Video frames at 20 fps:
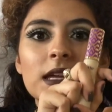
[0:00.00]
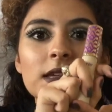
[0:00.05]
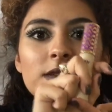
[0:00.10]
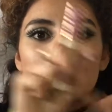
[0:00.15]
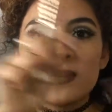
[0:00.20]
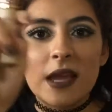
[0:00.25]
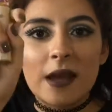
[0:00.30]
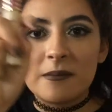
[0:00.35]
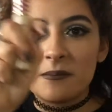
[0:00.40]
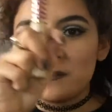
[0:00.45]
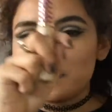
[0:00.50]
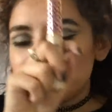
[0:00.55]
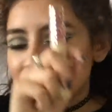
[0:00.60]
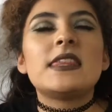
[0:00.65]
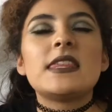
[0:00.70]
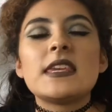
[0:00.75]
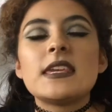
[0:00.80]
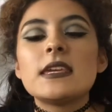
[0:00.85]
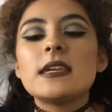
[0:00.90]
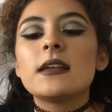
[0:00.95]
So yeah,
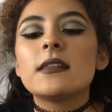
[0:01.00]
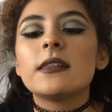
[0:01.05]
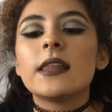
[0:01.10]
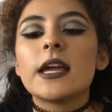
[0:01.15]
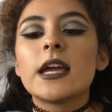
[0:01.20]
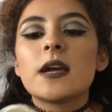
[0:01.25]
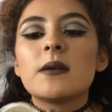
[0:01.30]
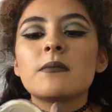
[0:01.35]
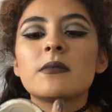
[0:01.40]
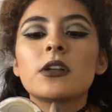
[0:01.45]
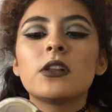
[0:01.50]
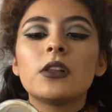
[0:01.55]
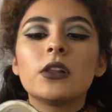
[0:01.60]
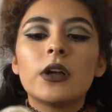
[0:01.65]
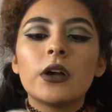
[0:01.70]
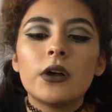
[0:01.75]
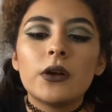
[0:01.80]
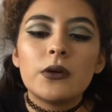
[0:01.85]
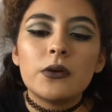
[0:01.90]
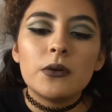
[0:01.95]
the GLAM
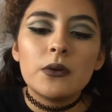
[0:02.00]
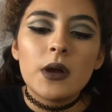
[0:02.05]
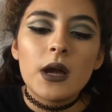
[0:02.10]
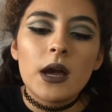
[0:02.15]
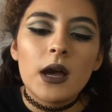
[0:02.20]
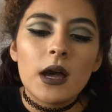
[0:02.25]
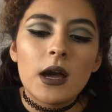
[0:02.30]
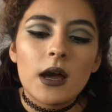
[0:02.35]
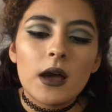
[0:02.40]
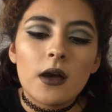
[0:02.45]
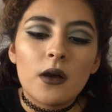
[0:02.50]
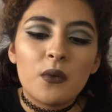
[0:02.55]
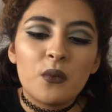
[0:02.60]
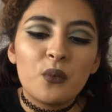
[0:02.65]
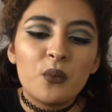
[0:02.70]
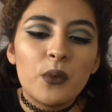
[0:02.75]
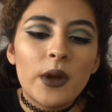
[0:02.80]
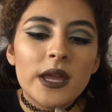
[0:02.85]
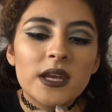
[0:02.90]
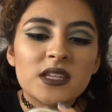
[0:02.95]
Glow
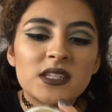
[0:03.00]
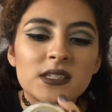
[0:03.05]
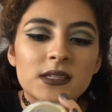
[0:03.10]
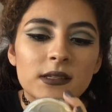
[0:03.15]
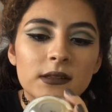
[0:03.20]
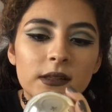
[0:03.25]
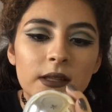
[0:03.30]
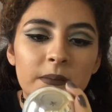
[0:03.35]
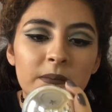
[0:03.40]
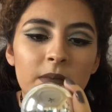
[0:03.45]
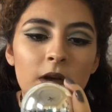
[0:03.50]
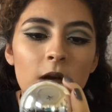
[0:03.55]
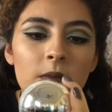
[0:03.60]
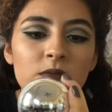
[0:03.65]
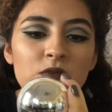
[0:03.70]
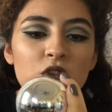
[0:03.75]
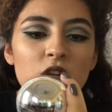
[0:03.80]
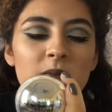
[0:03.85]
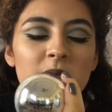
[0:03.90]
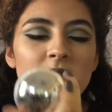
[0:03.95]
Wet Lip
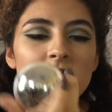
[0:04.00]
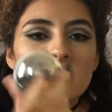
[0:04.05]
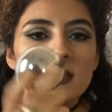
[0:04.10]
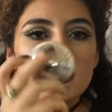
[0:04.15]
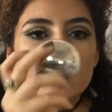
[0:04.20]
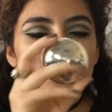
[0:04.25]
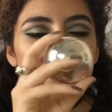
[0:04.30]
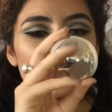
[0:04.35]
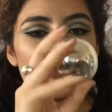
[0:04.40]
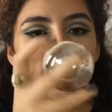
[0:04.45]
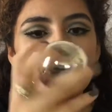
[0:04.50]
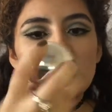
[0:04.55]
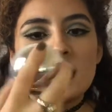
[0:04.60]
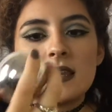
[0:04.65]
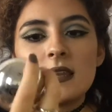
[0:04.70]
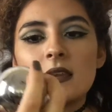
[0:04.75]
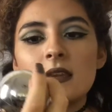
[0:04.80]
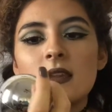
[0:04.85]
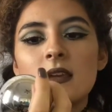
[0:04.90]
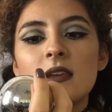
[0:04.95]
Balm Treatment
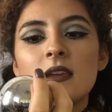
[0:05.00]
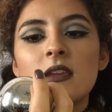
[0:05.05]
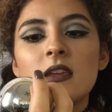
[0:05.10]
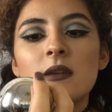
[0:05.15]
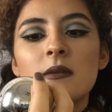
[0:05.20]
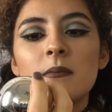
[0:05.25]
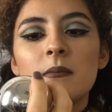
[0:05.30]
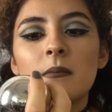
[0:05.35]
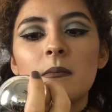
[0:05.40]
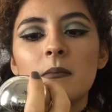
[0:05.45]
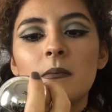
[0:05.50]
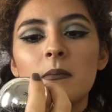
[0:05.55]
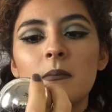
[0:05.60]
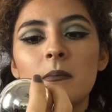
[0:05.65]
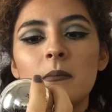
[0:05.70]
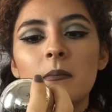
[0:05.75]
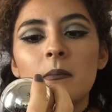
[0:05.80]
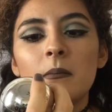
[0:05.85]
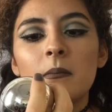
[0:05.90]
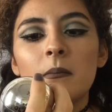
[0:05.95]
in
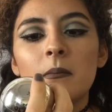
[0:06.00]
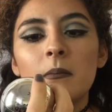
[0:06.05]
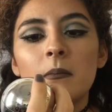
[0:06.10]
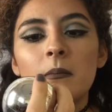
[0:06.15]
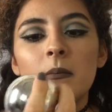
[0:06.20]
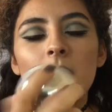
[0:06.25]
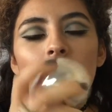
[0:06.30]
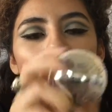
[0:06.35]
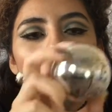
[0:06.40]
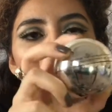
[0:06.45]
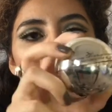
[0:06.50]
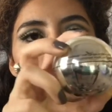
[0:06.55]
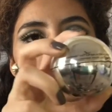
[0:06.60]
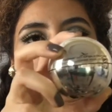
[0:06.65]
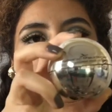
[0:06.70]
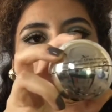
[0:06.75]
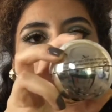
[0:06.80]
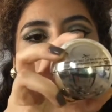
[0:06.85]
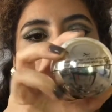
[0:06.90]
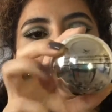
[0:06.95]
Pop
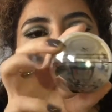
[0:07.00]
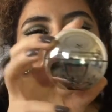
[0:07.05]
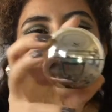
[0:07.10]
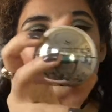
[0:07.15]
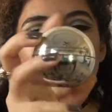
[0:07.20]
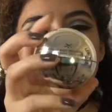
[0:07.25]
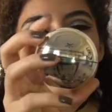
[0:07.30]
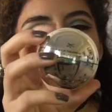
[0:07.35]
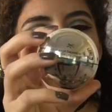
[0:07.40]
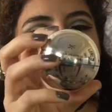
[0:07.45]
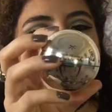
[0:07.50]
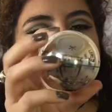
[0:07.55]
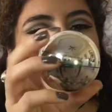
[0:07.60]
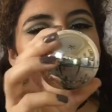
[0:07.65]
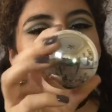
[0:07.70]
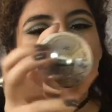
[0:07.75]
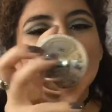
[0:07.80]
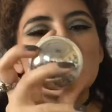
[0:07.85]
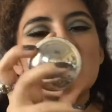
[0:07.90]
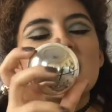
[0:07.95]
Mud, I think that's what it's
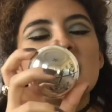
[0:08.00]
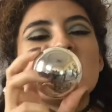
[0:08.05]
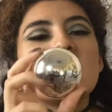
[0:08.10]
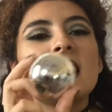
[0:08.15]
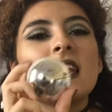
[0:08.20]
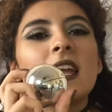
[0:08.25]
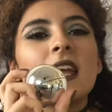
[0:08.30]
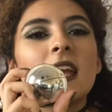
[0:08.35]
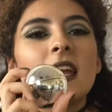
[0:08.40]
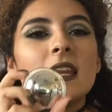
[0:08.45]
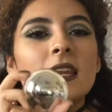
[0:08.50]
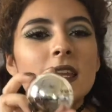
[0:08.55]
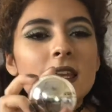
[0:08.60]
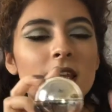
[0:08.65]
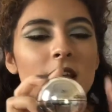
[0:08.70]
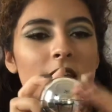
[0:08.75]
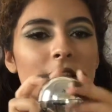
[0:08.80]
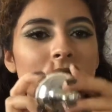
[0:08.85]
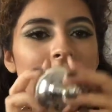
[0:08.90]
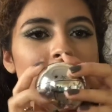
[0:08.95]
called. And
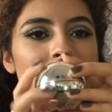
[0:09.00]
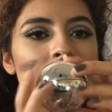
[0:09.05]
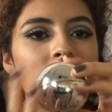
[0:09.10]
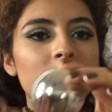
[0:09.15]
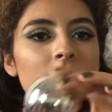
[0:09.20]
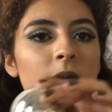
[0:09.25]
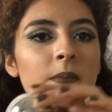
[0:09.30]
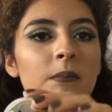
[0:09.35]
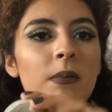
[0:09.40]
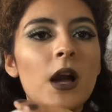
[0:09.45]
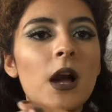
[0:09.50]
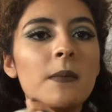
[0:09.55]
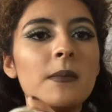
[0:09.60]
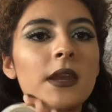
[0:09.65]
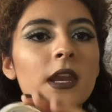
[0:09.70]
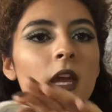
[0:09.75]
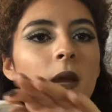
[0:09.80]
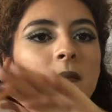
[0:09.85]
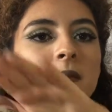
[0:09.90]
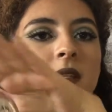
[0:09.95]
it's like a lip balm
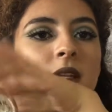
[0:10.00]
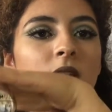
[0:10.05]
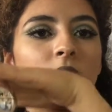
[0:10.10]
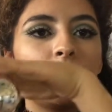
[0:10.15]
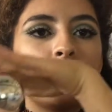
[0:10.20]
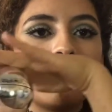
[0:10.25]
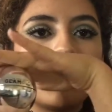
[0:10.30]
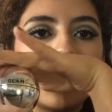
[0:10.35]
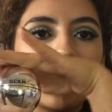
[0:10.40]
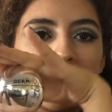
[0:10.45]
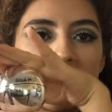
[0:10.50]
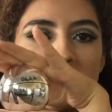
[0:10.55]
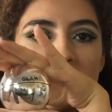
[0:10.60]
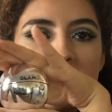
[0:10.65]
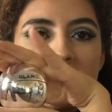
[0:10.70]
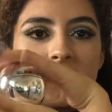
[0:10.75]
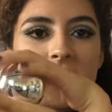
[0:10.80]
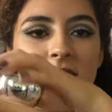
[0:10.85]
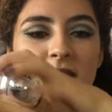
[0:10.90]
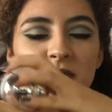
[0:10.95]
and it comes in a little ball like
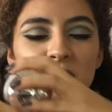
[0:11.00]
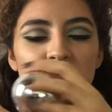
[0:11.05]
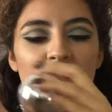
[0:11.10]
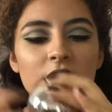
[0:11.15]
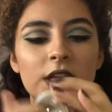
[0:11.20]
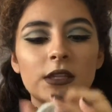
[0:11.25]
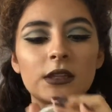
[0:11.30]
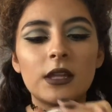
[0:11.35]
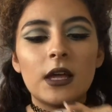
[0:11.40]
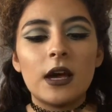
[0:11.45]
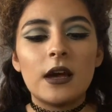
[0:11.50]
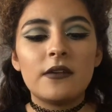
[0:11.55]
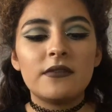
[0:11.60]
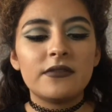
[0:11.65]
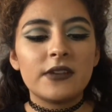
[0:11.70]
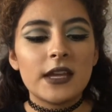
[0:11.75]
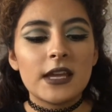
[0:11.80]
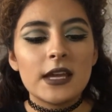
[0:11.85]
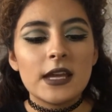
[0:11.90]
this, which I love.